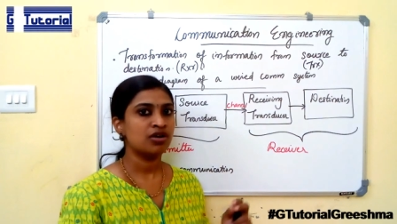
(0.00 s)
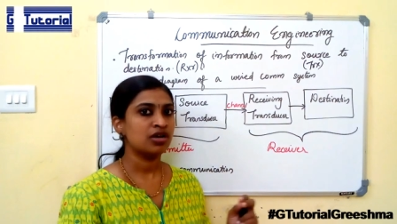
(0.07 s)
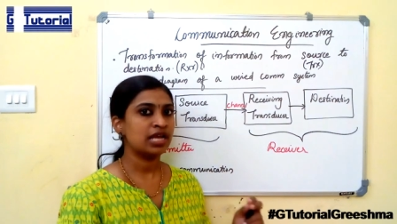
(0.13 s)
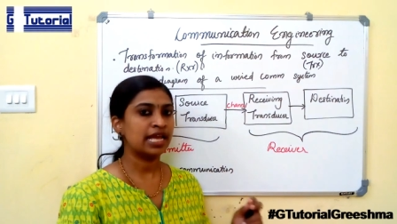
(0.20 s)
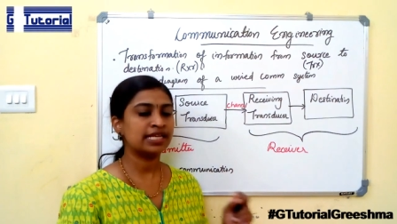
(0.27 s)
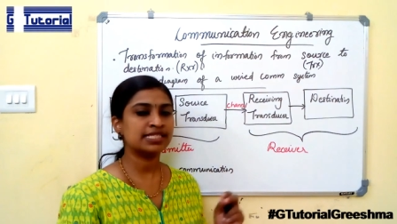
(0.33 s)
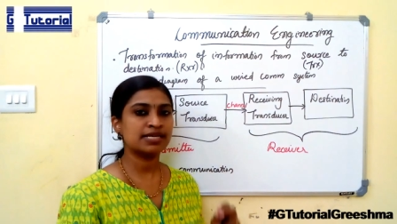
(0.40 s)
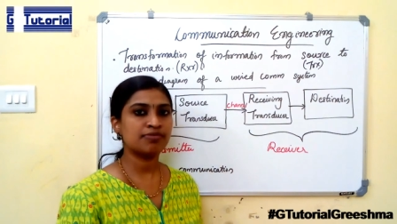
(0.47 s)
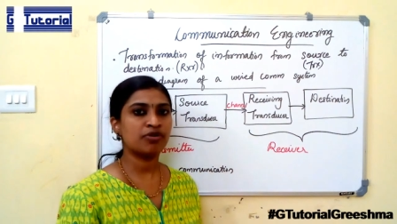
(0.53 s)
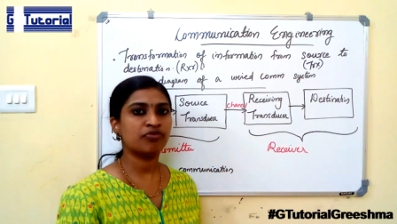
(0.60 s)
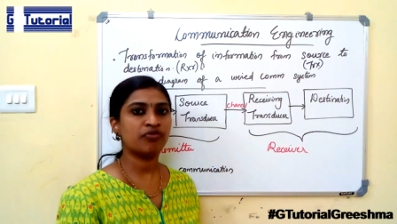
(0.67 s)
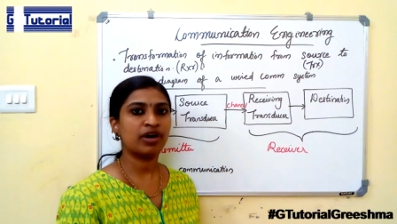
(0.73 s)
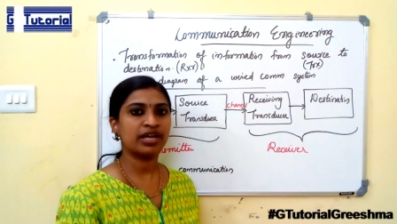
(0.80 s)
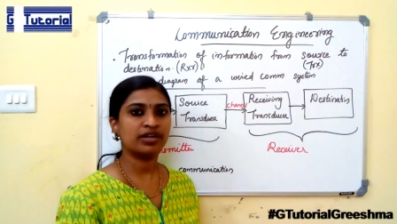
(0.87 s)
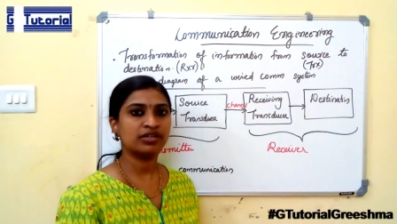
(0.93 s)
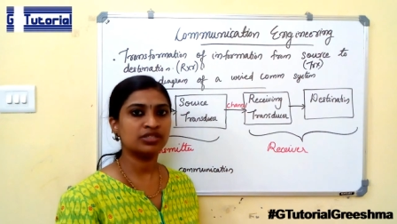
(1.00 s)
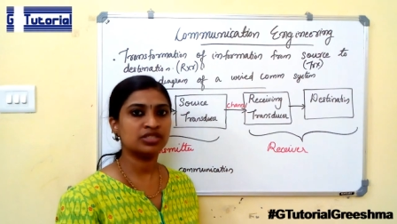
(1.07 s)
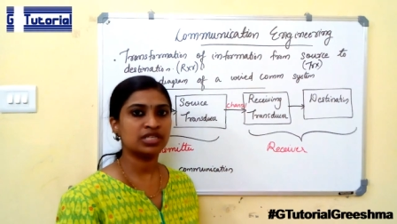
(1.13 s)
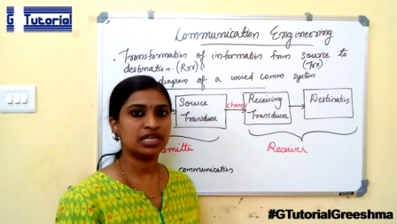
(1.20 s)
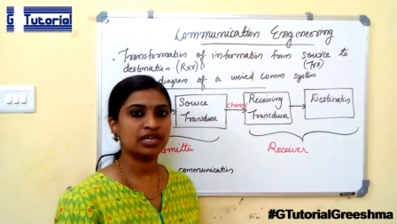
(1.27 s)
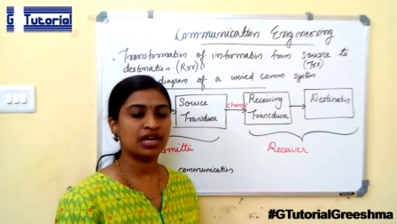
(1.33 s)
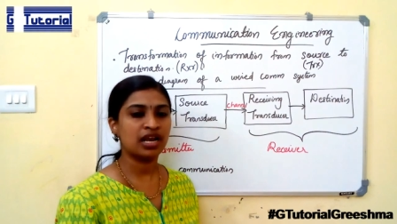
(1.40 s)
Example of wired
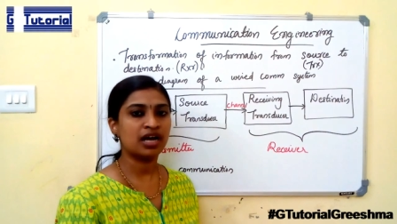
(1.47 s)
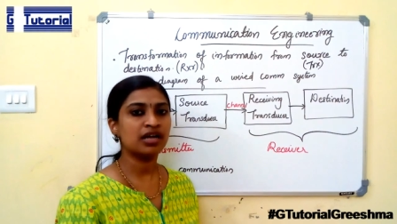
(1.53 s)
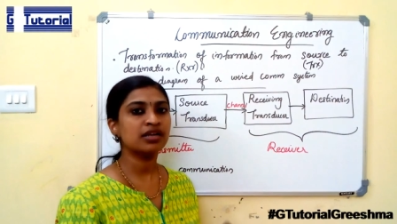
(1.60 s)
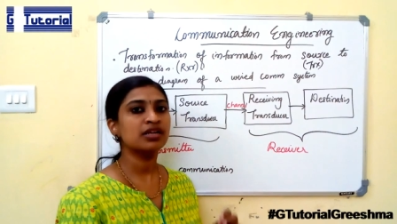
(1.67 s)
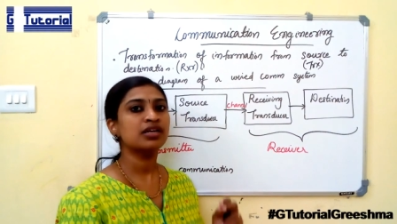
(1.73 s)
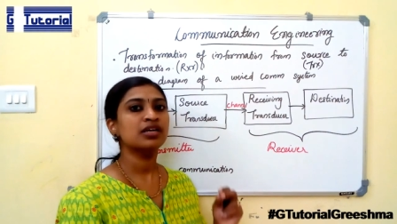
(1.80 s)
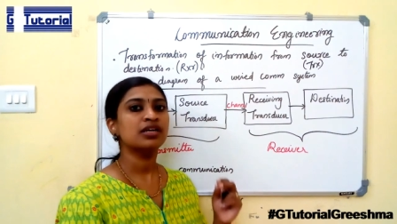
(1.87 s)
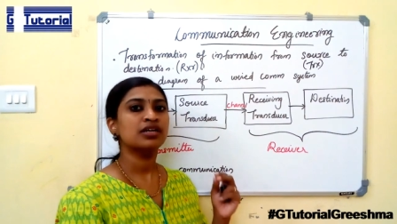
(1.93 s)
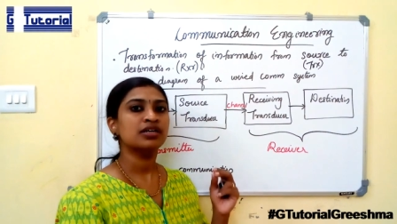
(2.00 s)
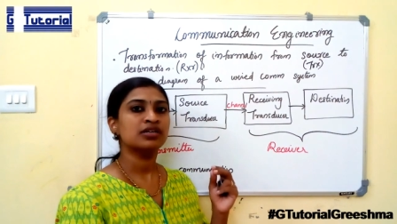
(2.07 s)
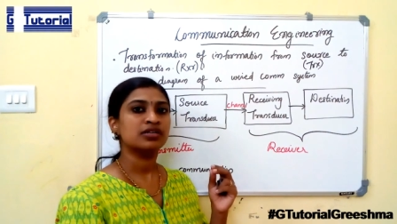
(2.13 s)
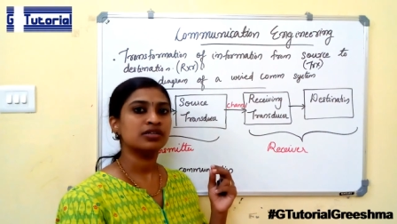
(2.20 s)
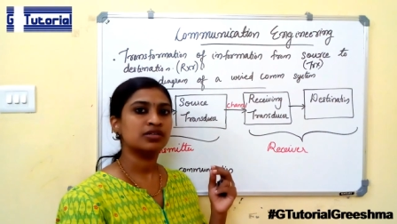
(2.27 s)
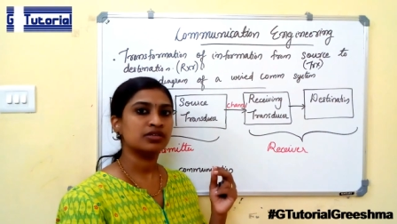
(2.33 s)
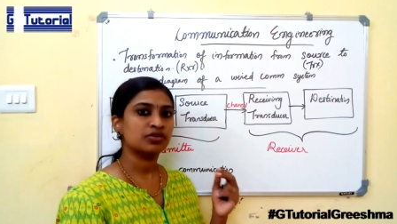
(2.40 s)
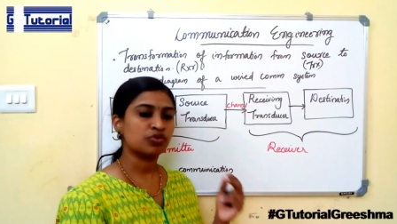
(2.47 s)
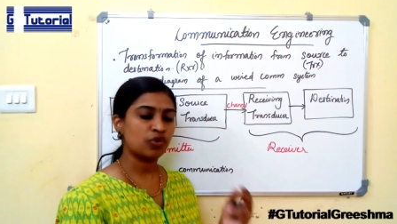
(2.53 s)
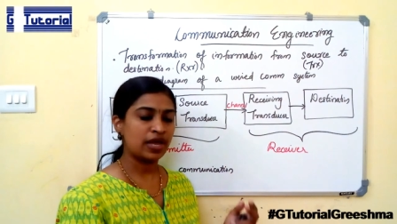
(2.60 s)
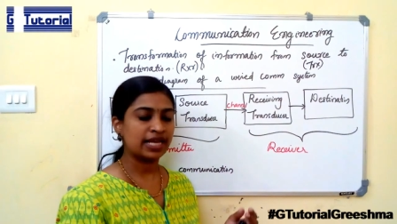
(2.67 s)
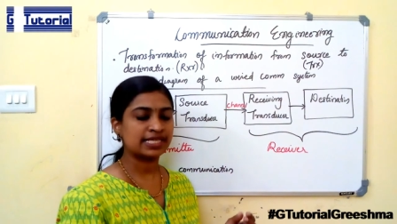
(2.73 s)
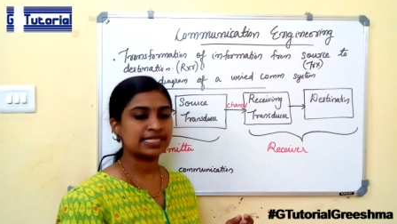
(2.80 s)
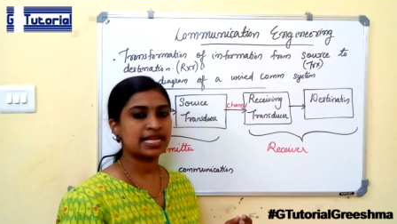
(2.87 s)
channel are
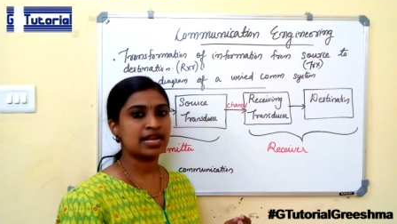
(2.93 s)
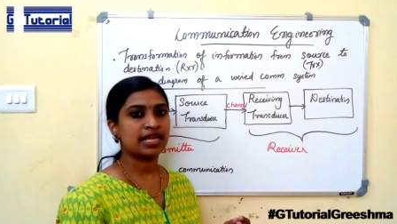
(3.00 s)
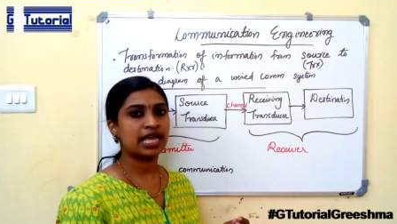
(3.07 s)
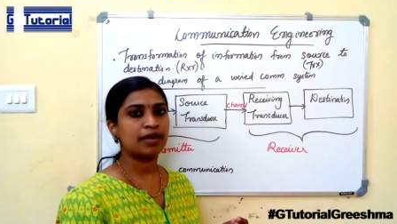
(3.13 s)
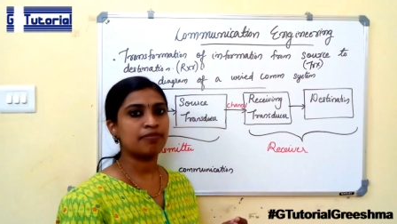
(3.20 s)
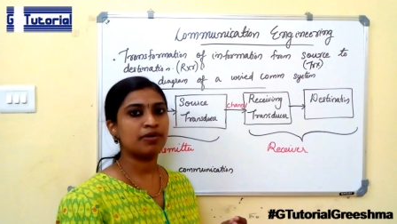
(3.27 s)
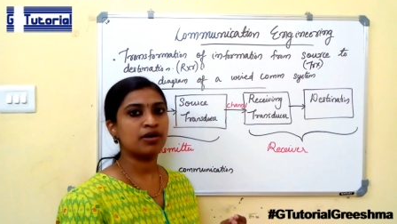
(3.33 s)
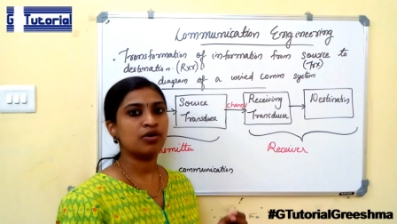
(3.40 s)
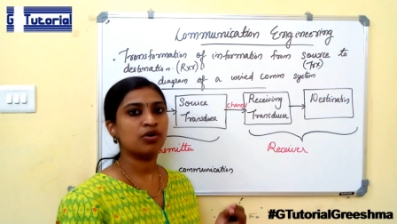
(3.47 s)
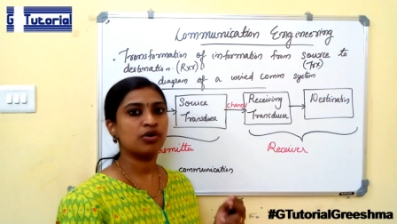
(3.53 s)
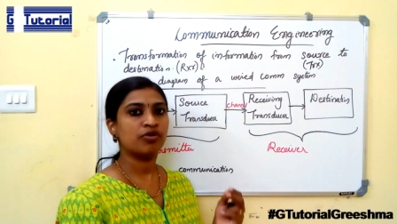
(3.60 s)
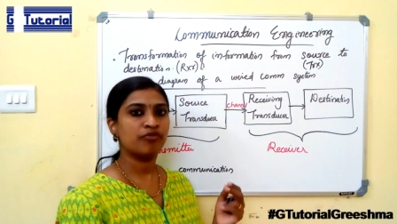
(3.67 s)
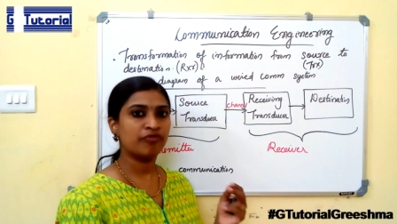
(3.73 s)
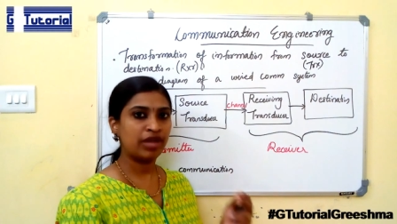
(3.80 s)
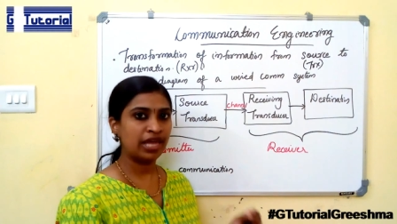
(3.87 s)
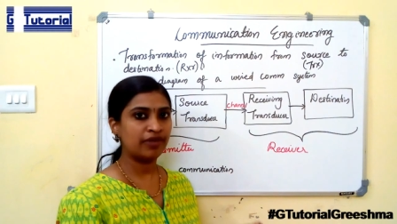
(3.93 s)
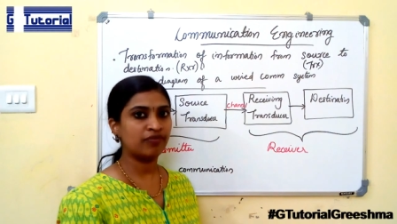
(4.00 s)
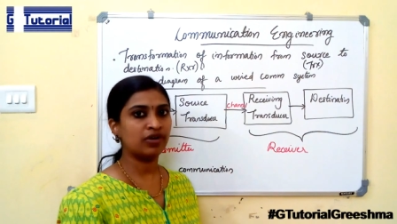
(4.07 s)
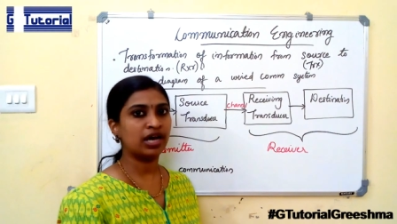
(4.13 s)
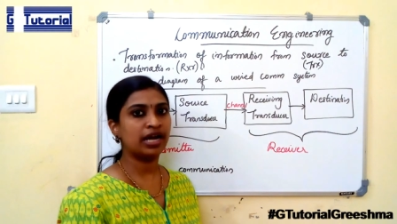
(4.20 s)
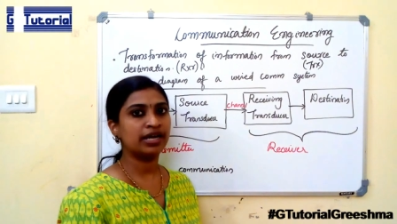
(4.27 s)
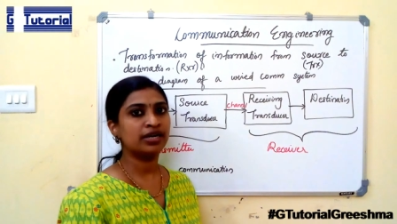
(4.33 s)
coaxial cable,
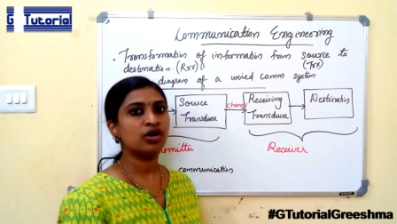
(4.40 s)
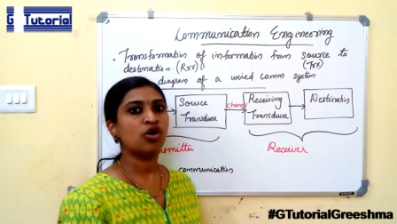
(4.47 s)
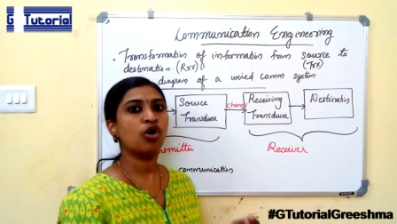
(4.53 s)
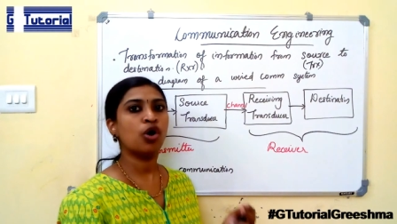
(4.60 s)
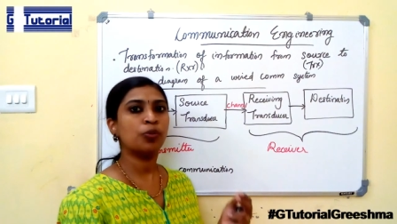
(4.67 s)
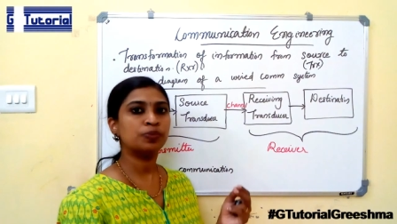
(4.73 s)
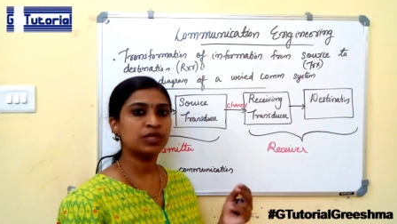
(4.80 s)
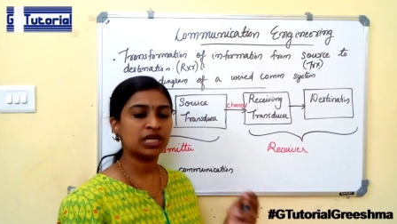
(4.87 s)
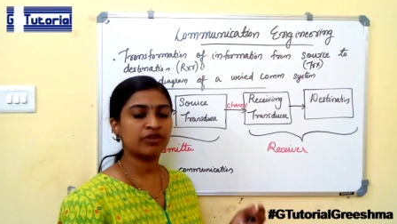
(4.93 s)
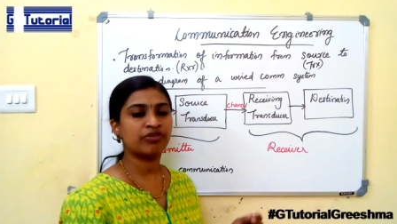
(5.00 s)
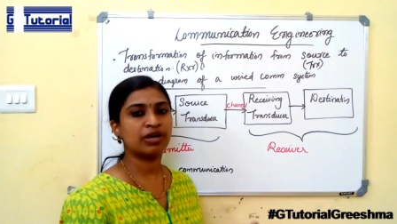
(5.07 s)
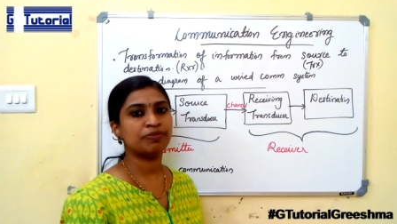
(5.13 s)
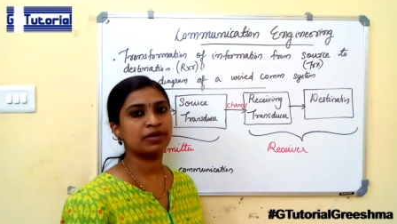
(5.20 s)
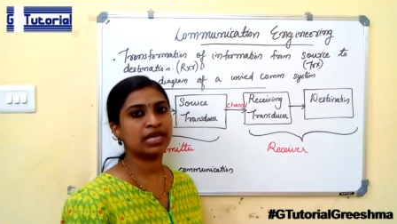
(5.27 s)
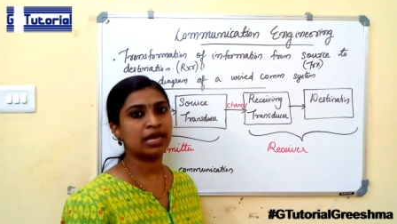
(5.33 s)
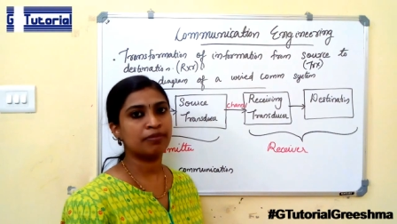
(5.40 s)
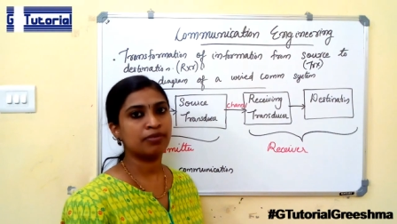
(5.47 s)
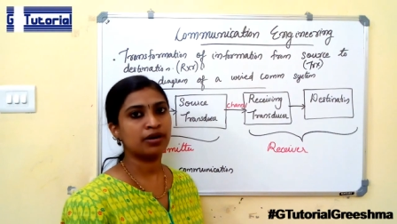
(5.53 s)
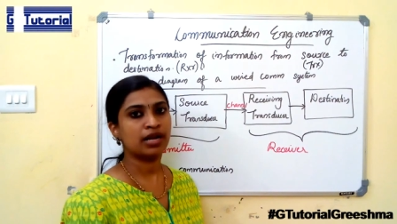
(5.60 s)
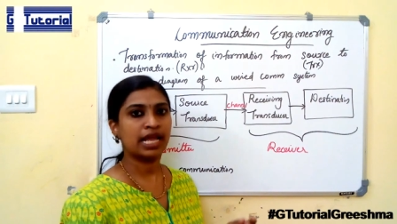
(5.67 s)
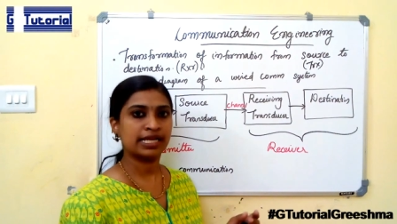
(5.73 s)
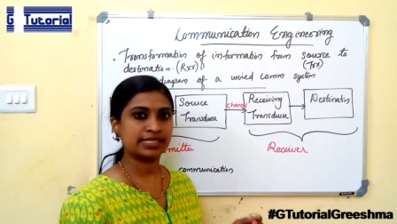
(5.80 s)
waveguide, optical fiber cable,
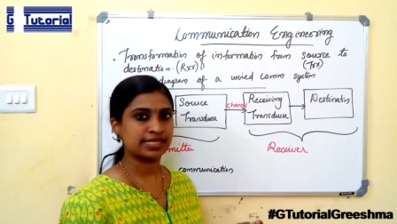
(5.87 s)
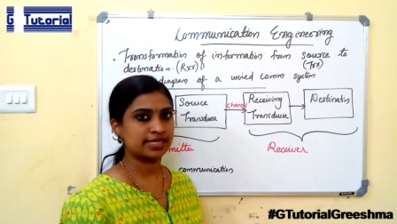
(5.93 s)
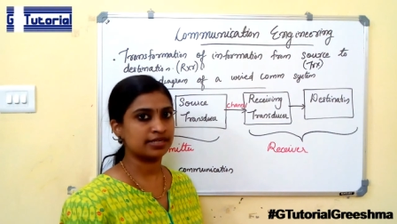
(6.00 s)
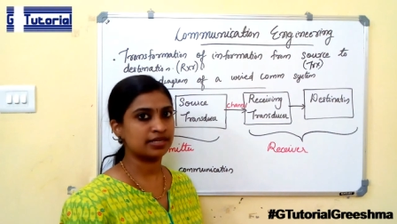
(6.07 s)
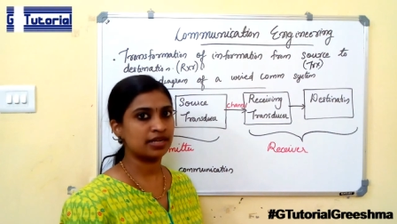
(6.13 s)
etc.